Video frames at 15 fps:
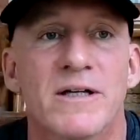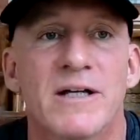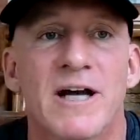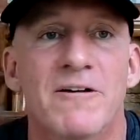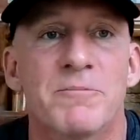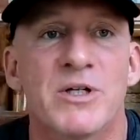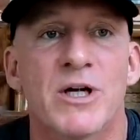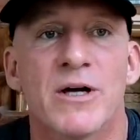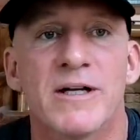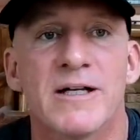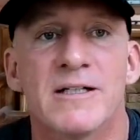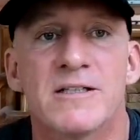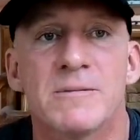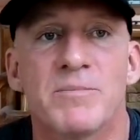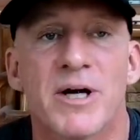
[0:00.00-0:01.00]
They have me on
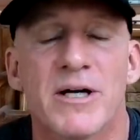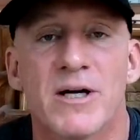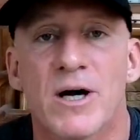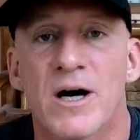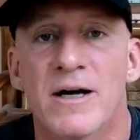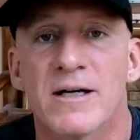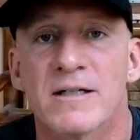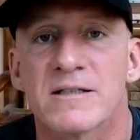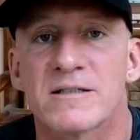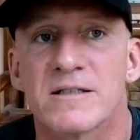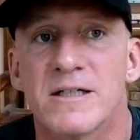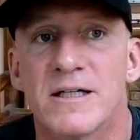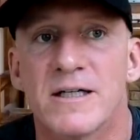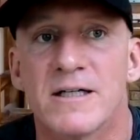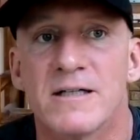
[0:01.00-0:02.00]

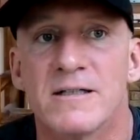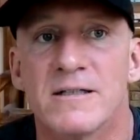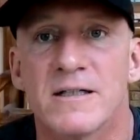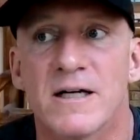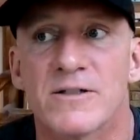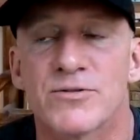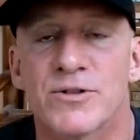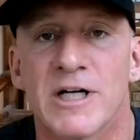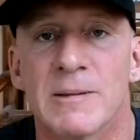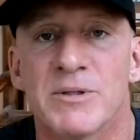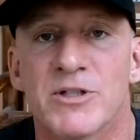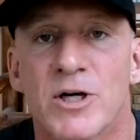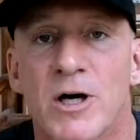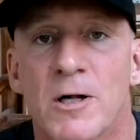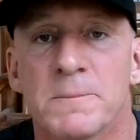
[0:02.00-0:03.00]
antibiotics and
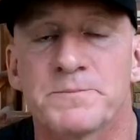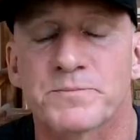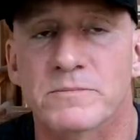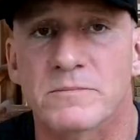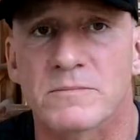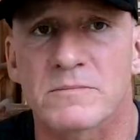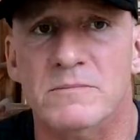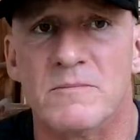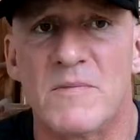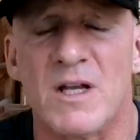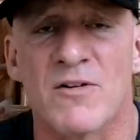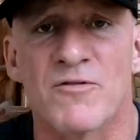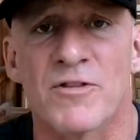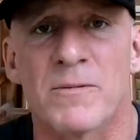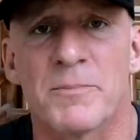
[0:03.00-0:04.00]
tramadol
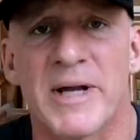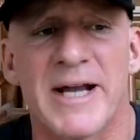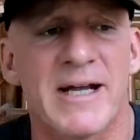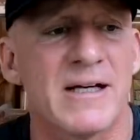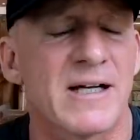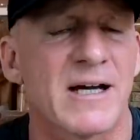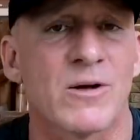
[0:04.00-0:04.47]
for the pain.